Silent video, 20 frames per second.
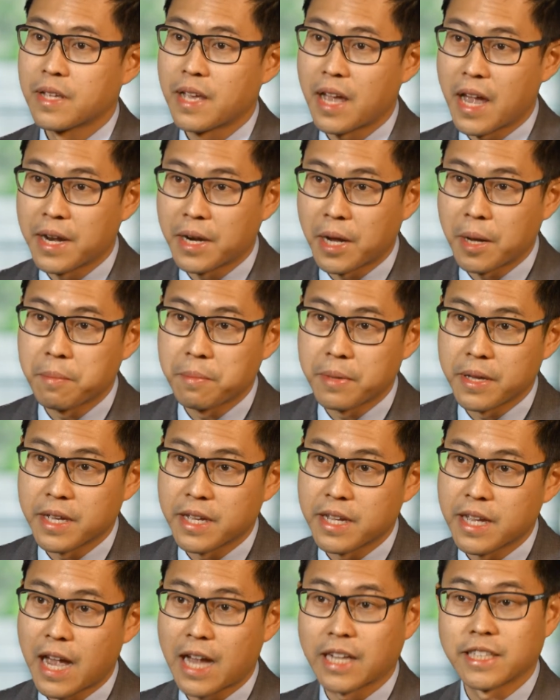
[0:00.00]

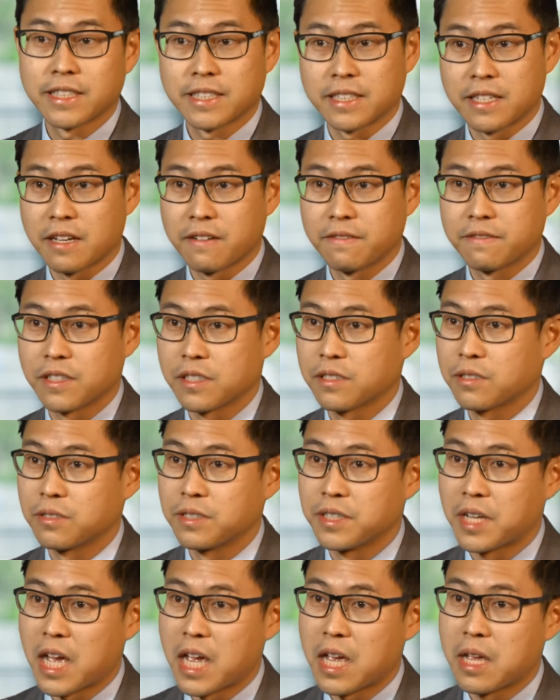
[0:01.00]
NIB, HCF, just to
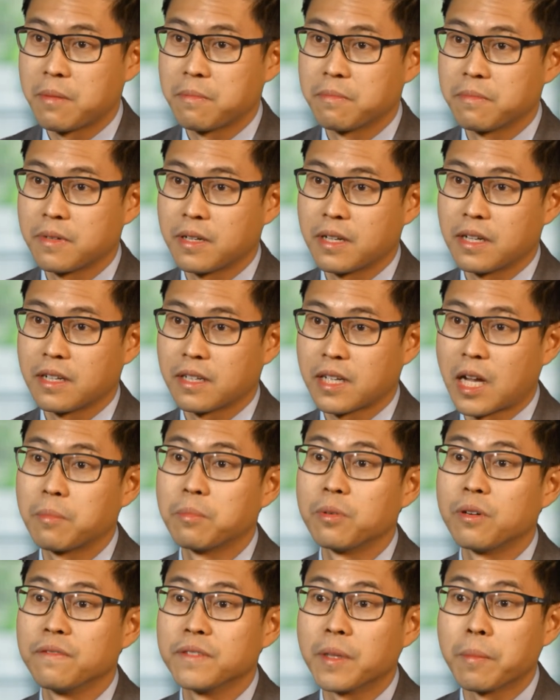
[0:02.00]
name a
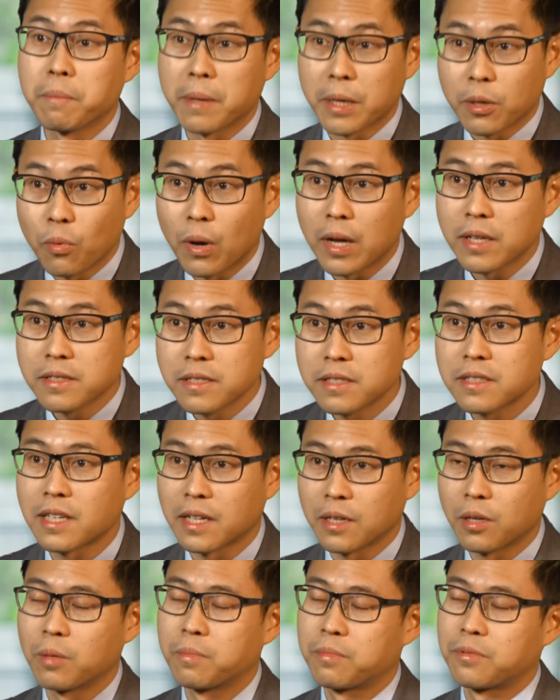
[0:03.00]
couple of the big ones that
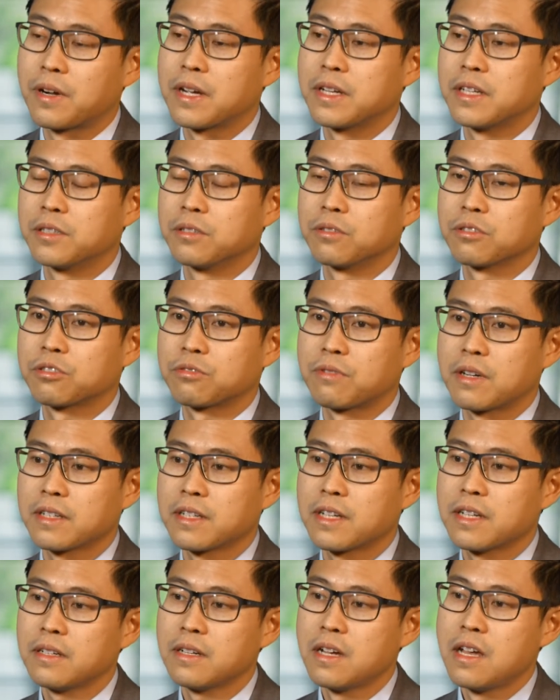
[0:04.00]
operate in
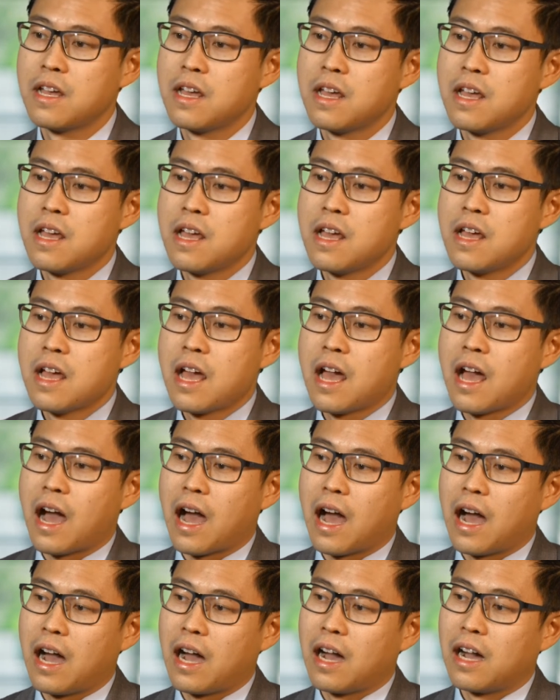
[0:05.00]
Australia.
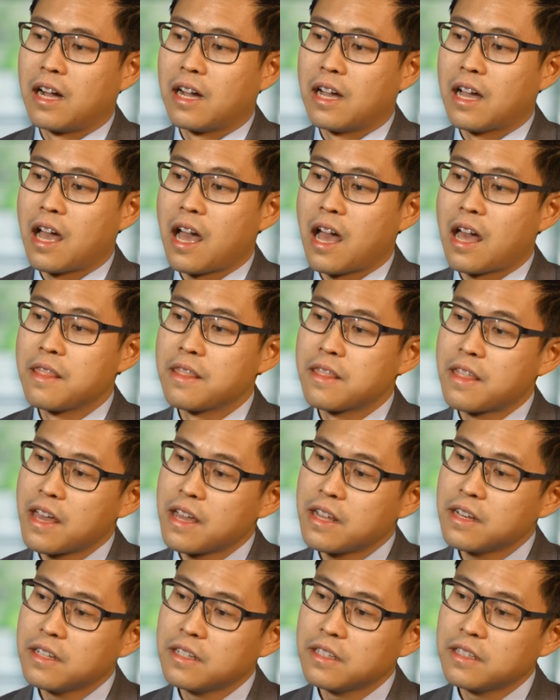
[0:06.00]
And
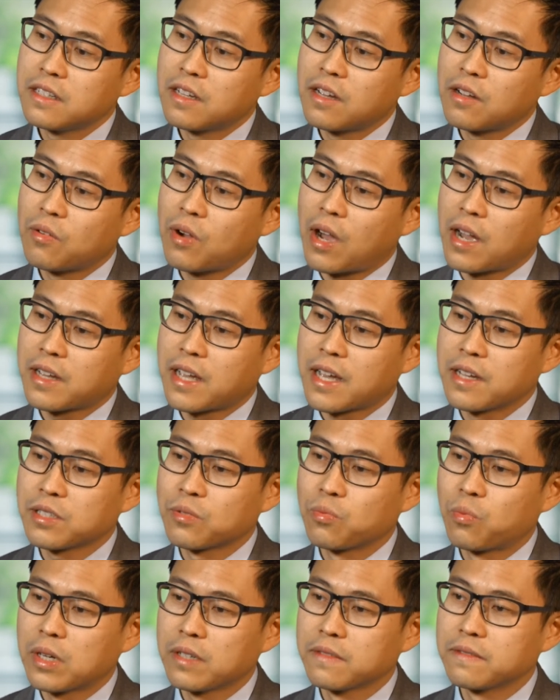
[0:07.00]
then I guess
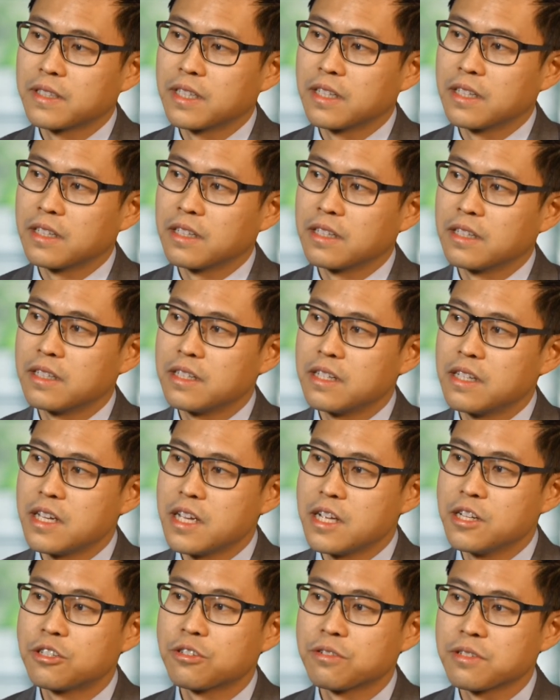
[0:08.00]
one of the
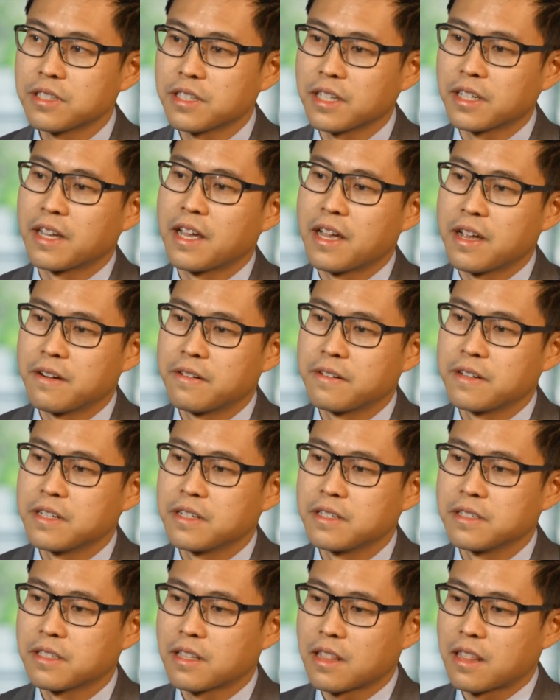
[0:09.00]
interesting
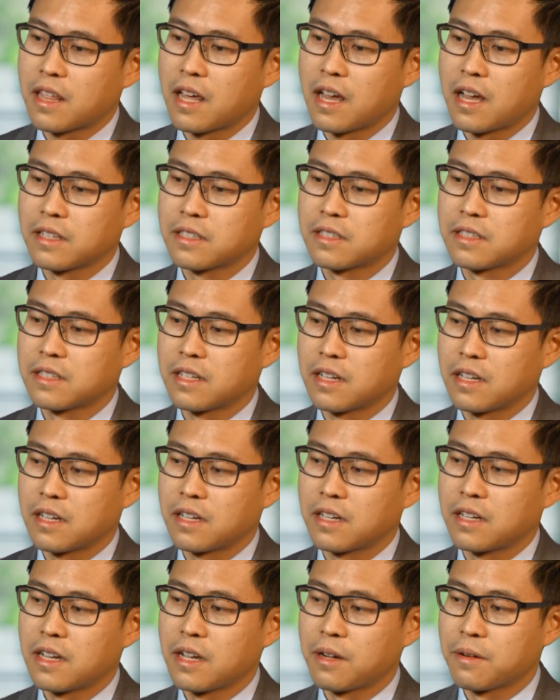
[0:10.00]
areas that
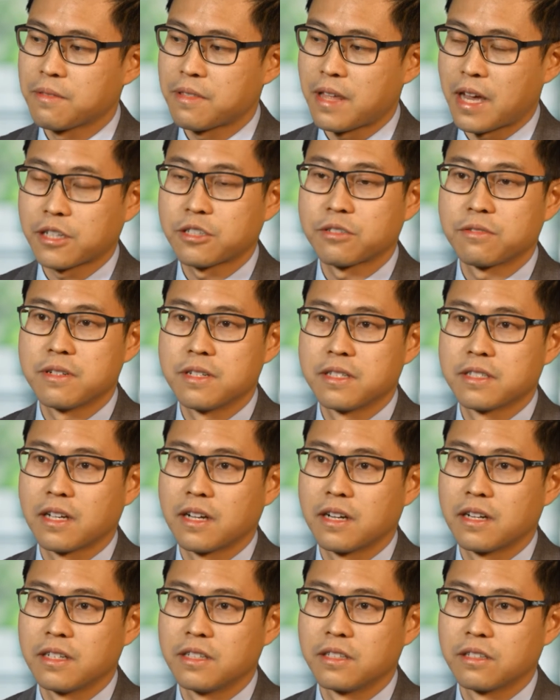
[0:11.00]
health actuaries
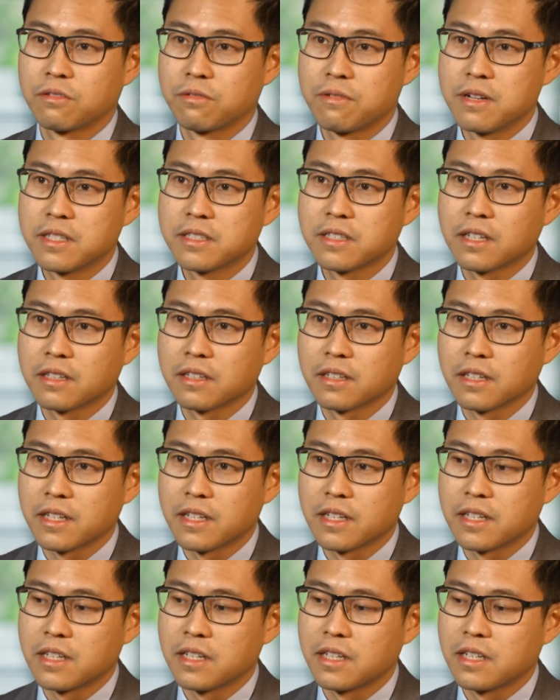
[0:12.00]
are
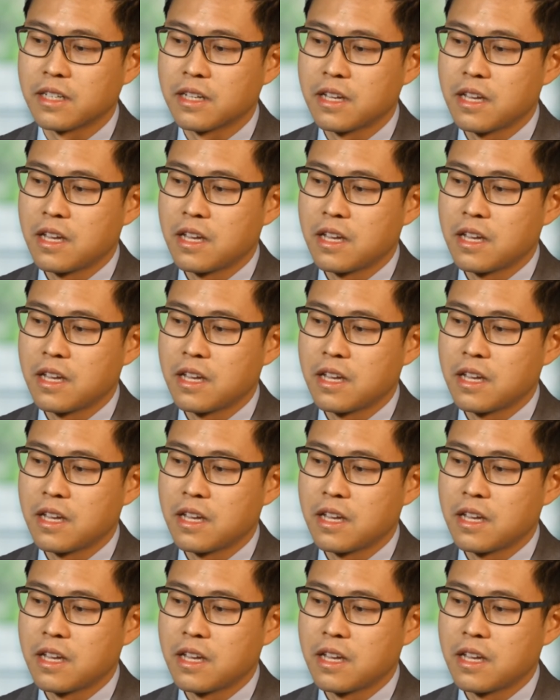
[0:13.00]
increasingly